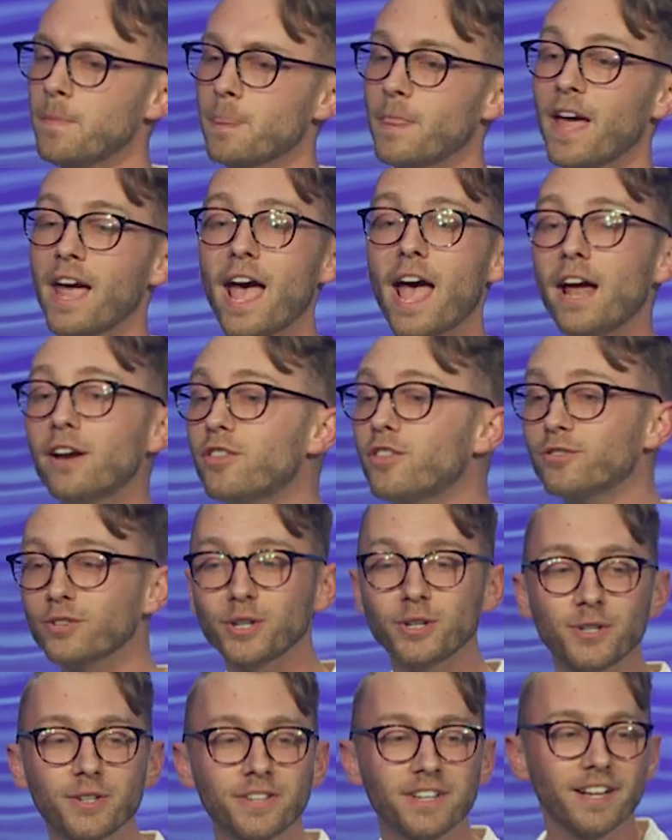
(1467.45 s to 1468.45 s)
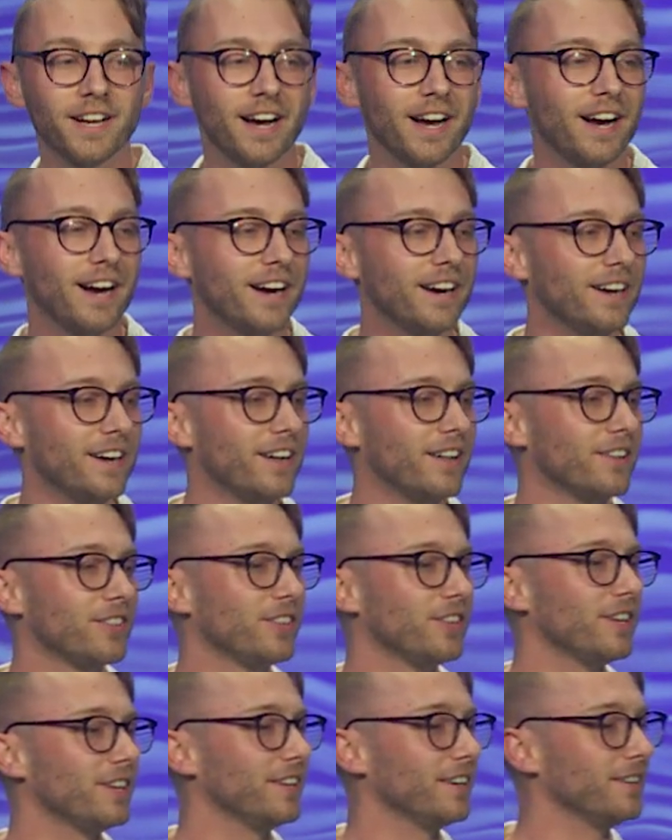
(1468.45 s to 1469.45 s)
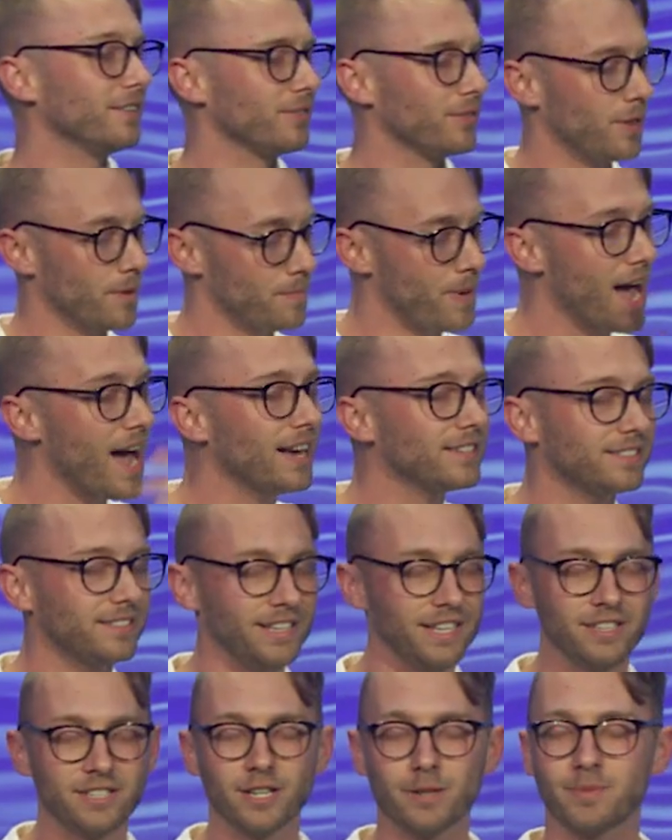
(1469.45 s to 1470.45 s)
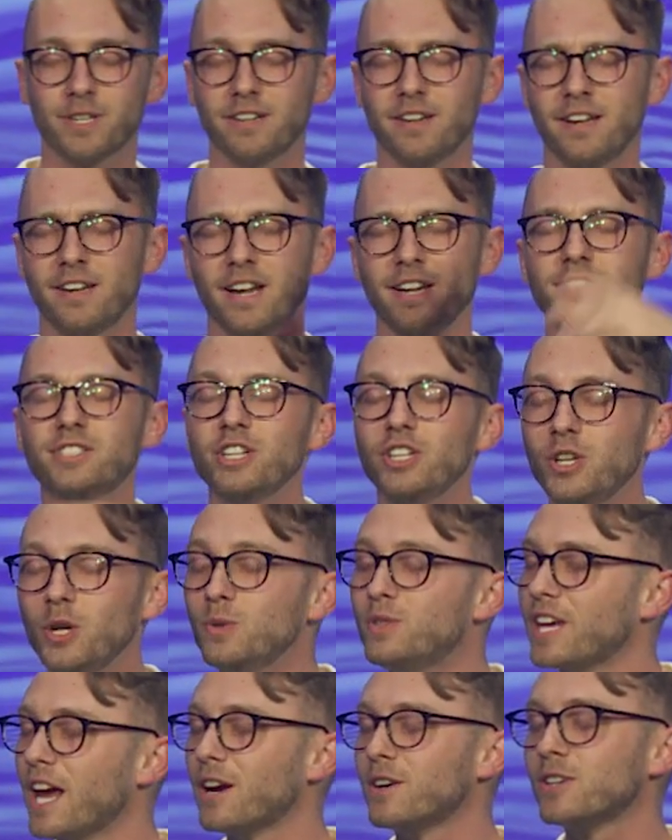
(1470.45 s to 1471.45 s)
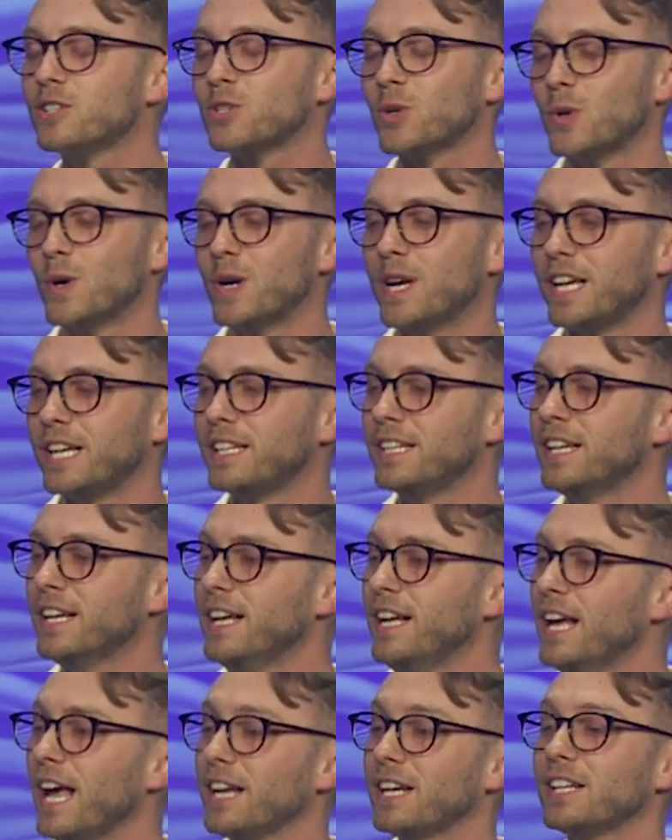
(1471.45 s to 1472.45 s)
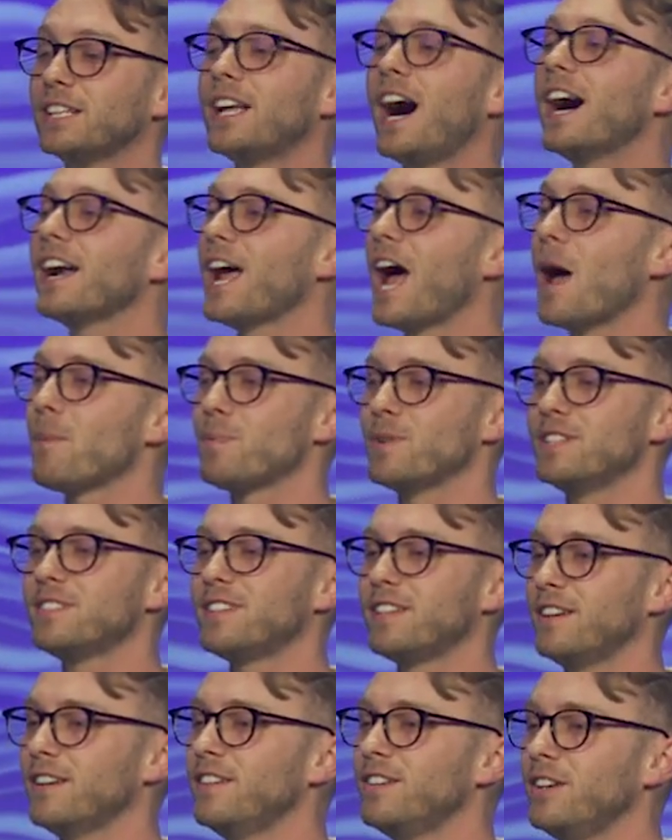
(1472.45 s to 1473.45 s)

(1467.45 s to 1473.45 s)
They head through uh, uh the, uh, the, past Egypt and, and, into new territory, and, and a lot happens here.